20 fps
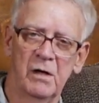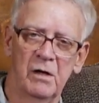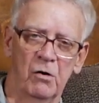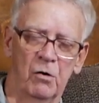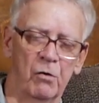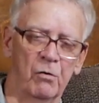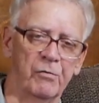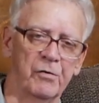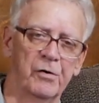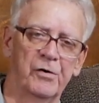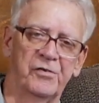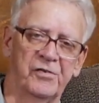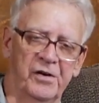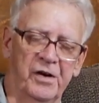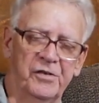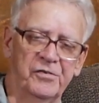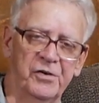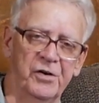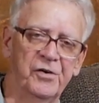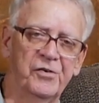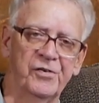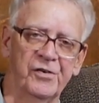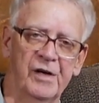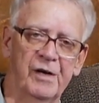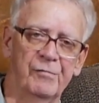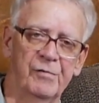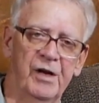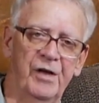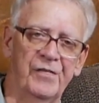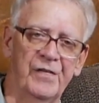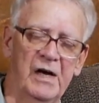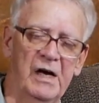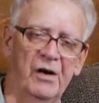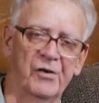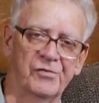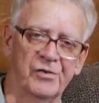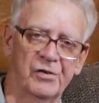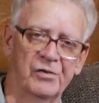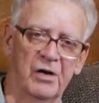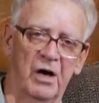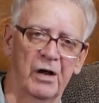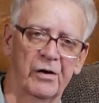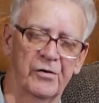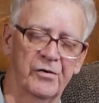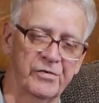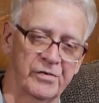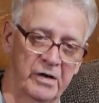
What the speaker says: over $60,000-$70,000,